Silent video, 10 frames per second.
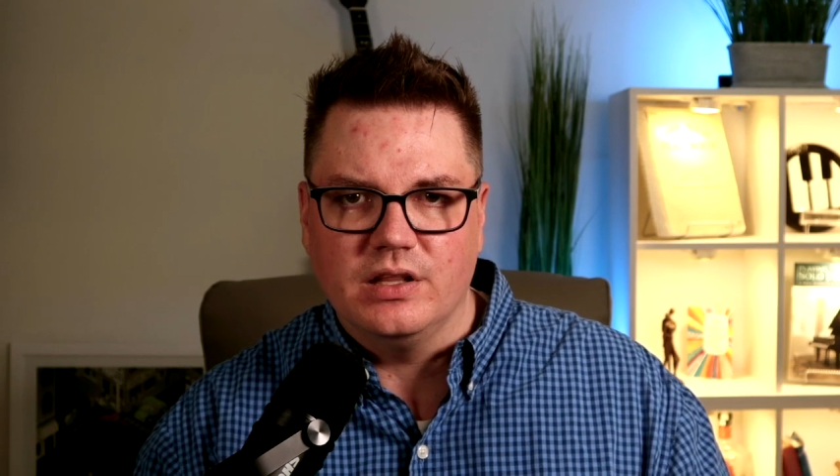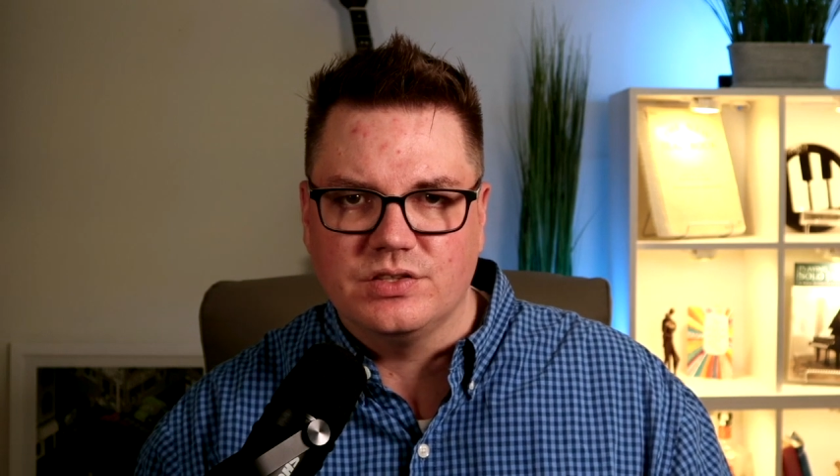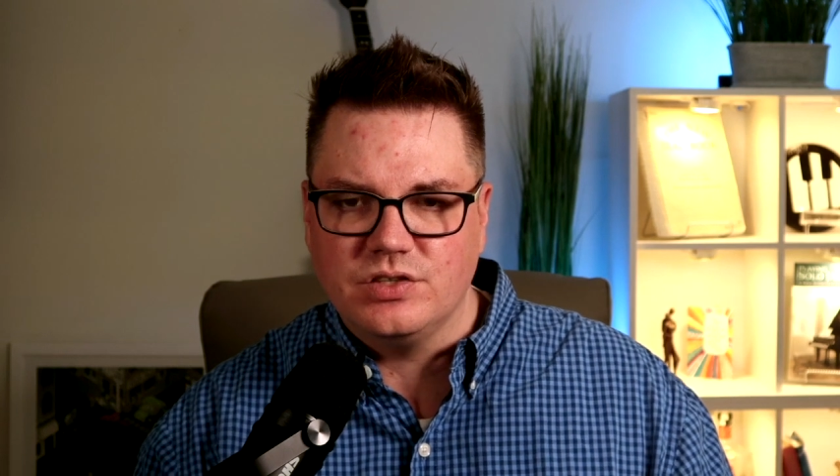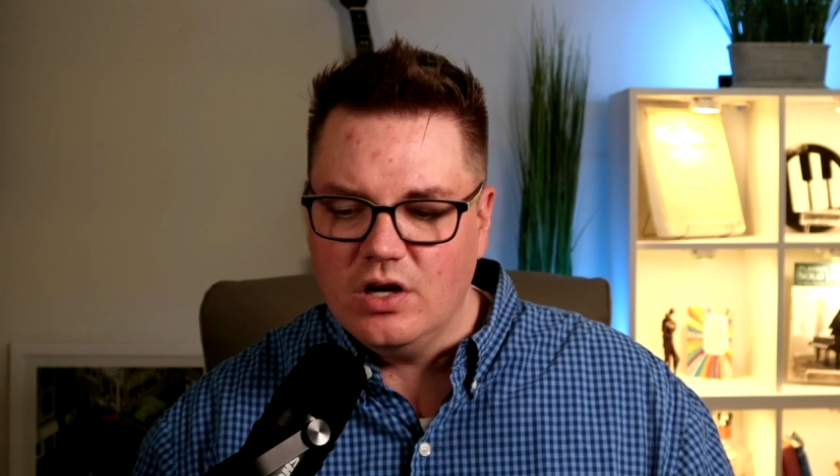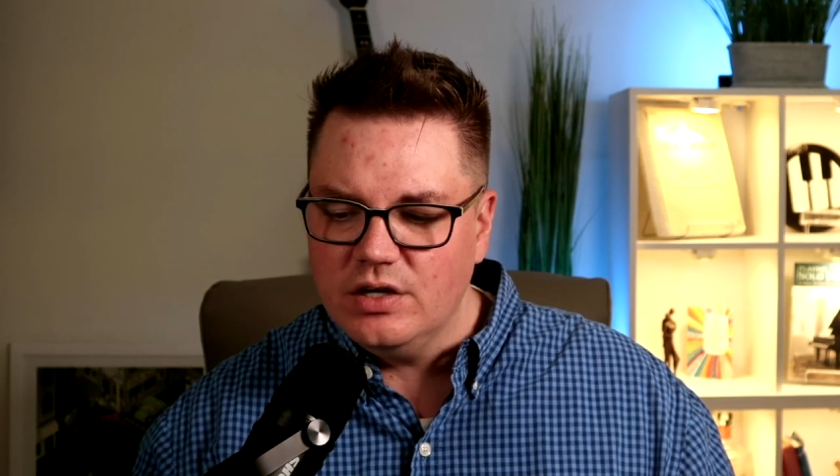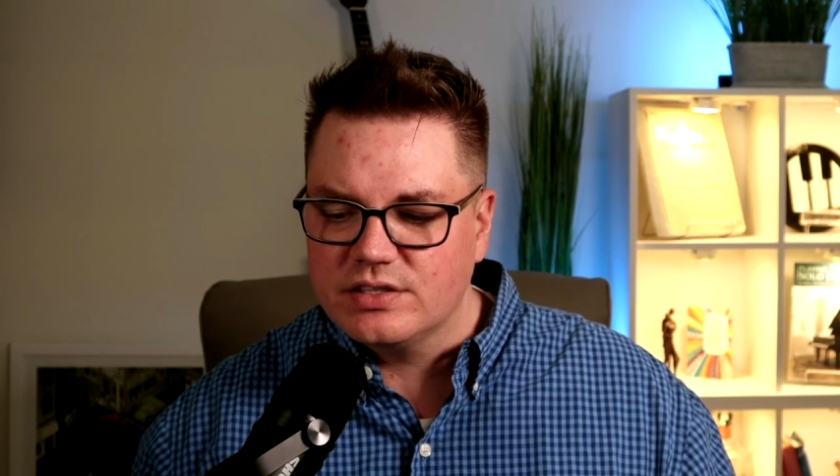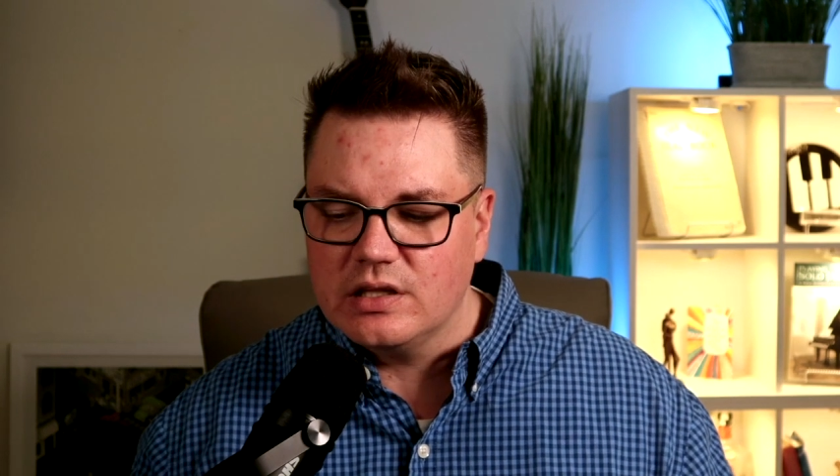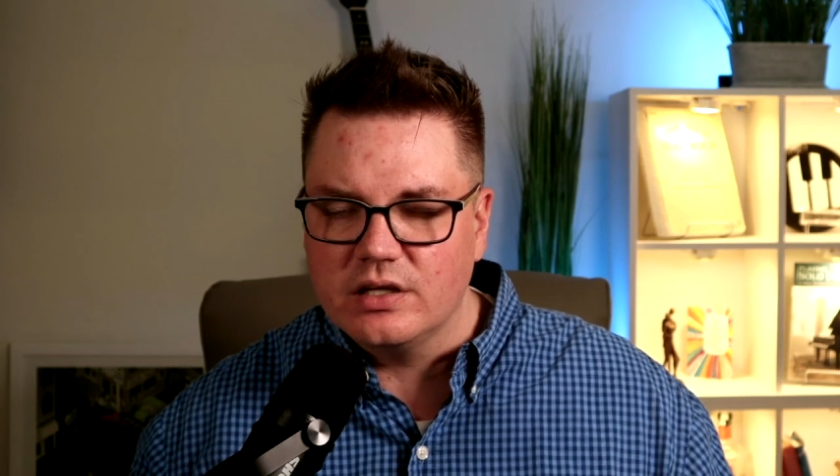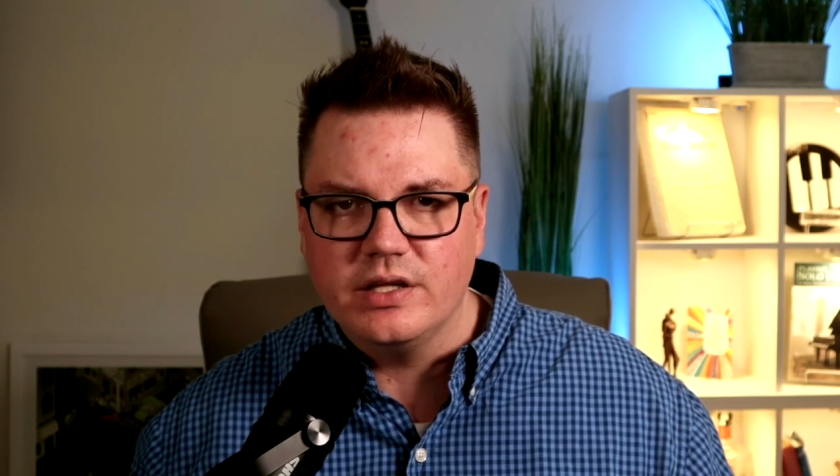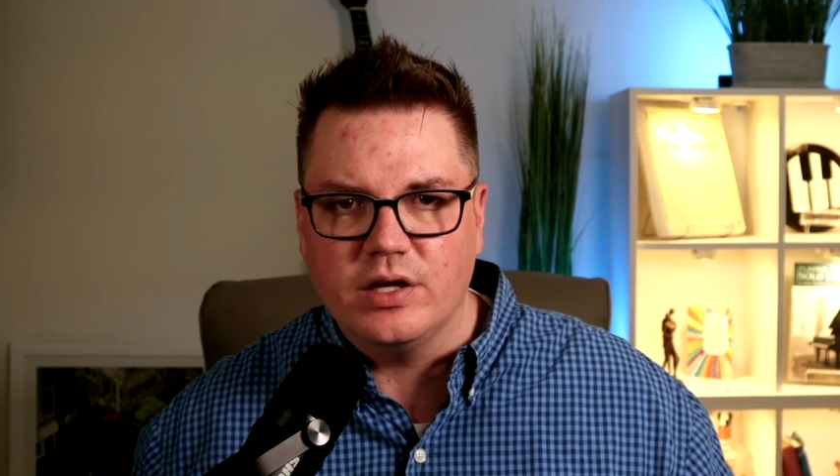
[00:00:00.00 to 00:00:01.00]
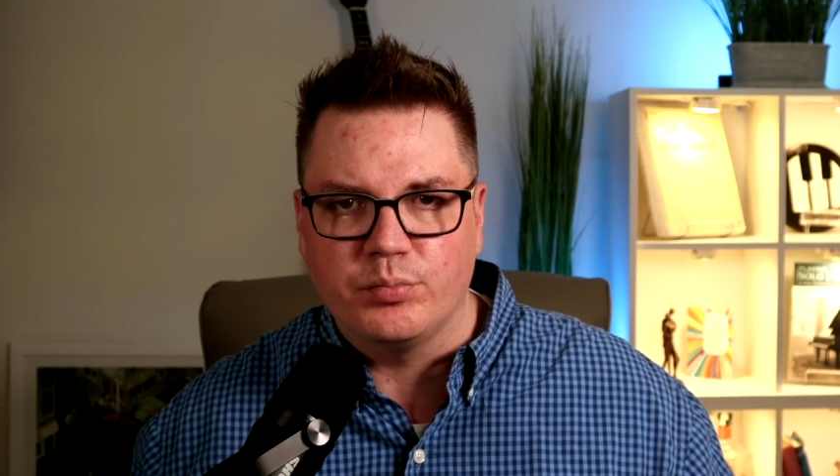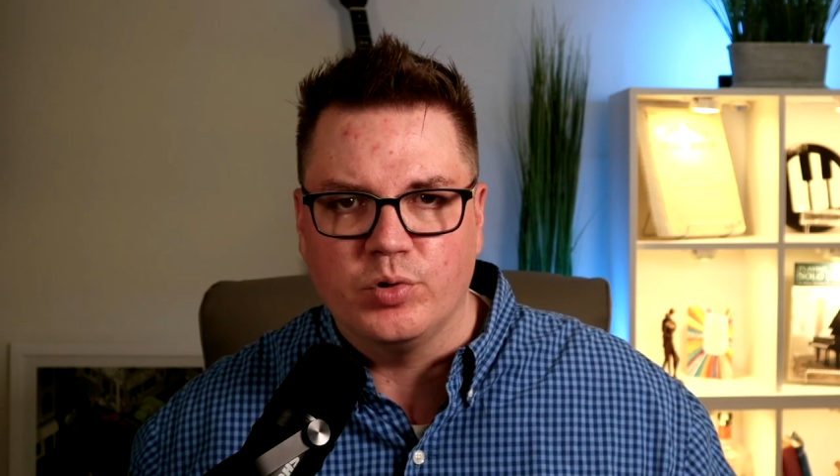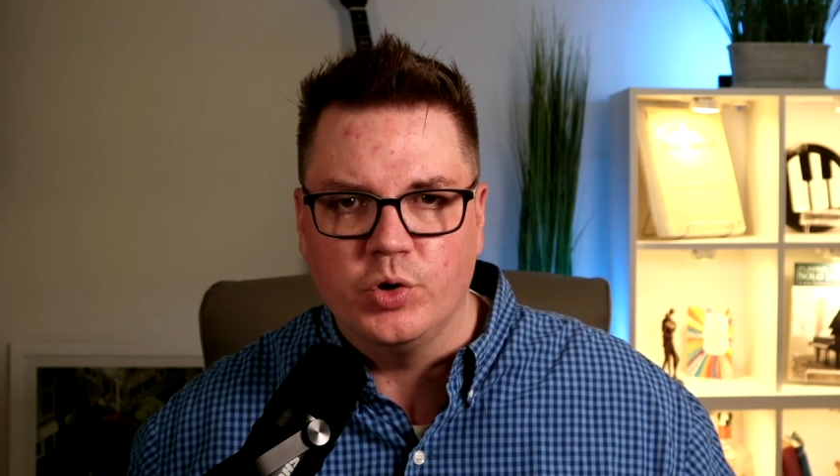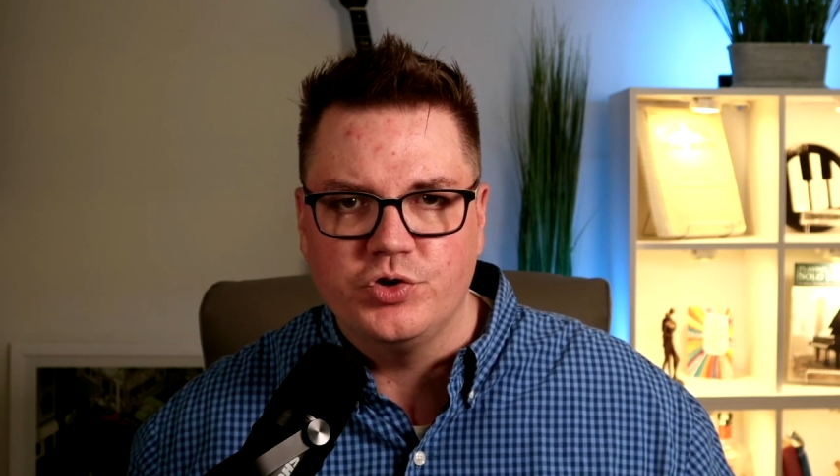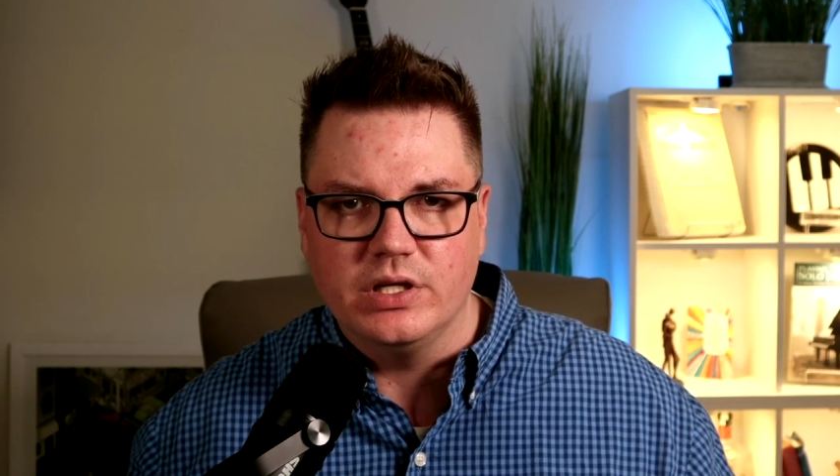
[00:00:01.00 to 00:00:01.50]
the song is clearly
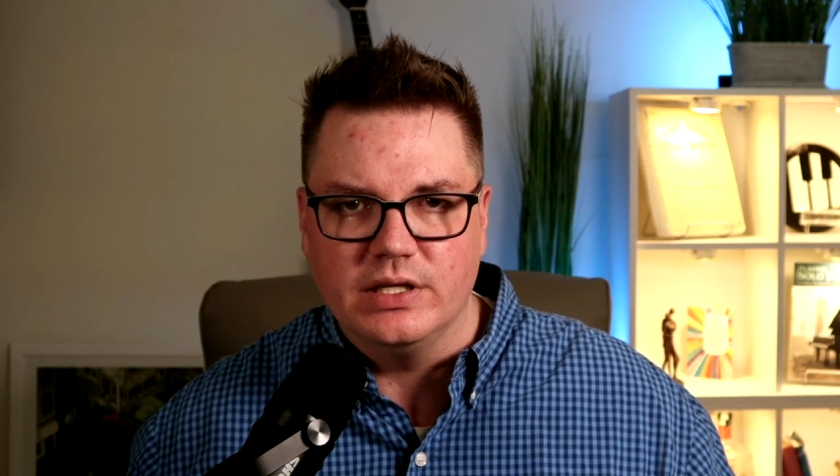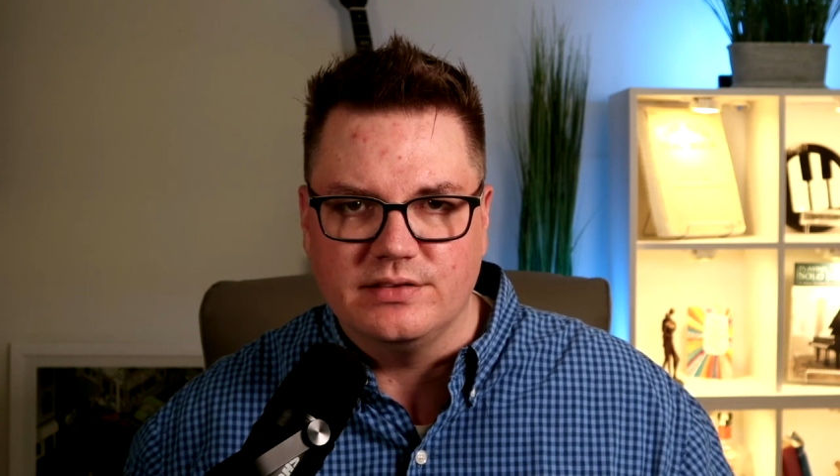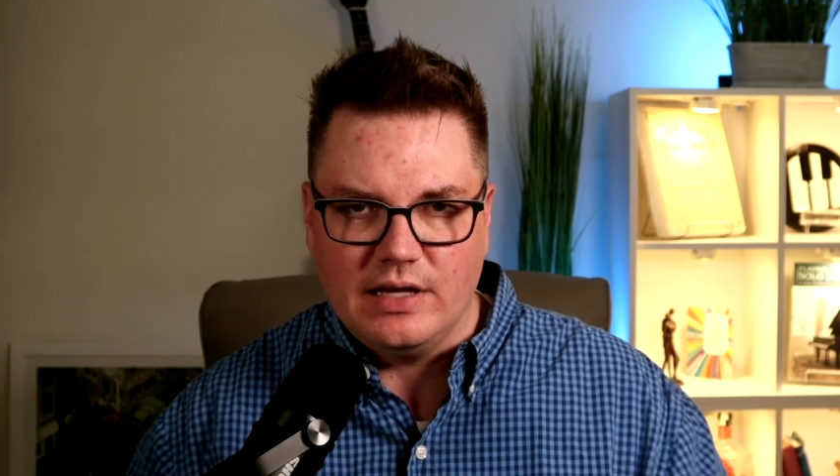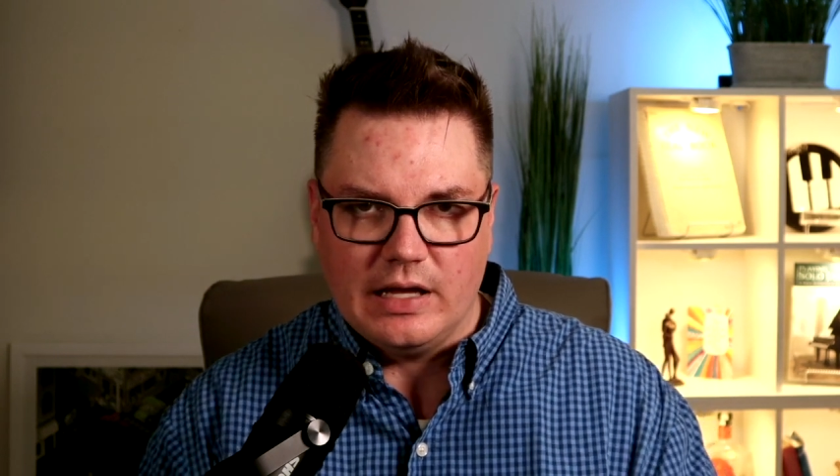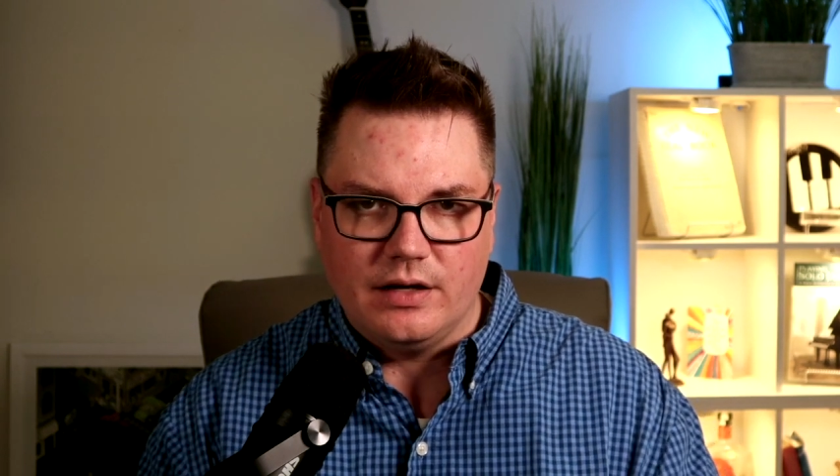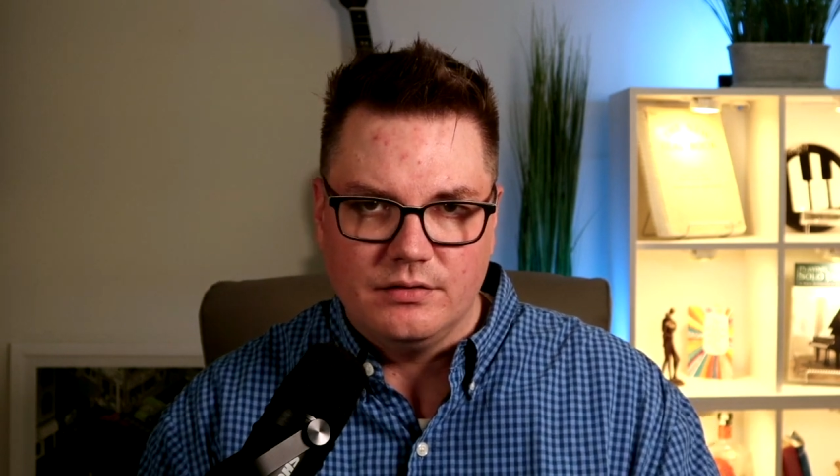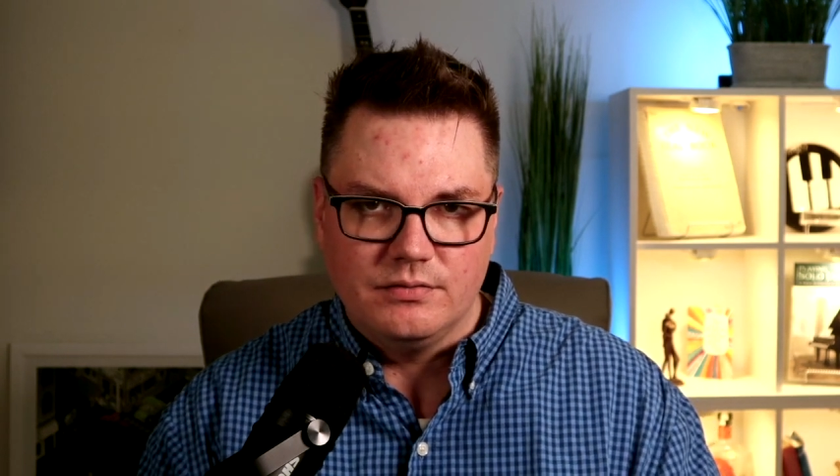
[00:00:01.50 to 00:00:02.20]
approaching its end.